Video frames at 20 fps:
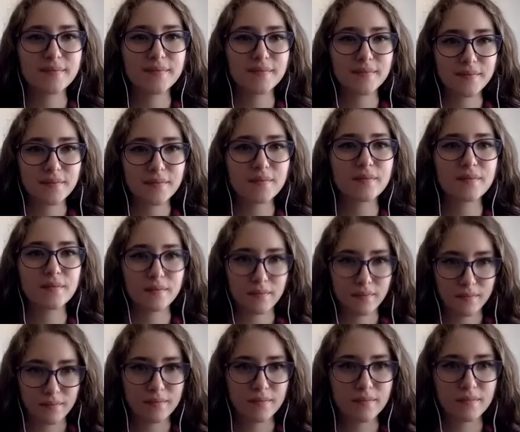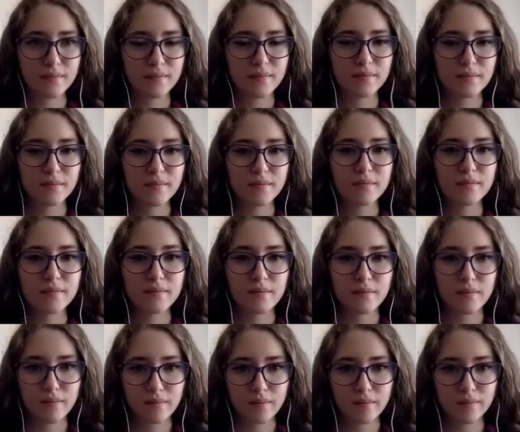
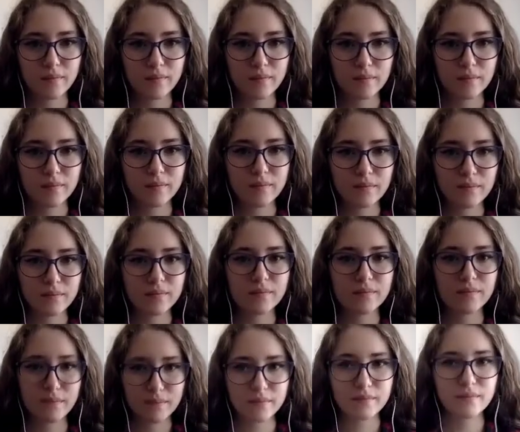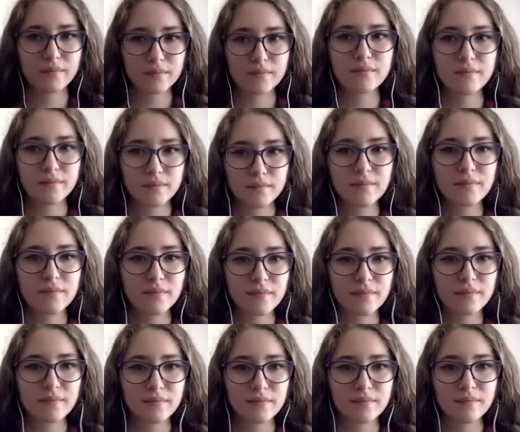
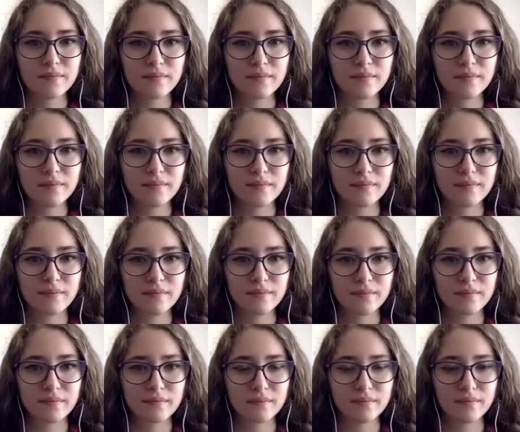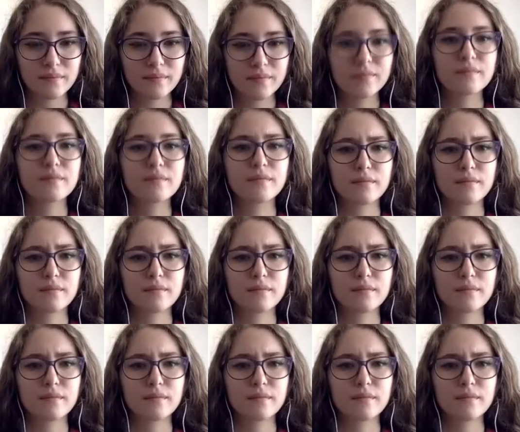No words are spoken by the person on screen.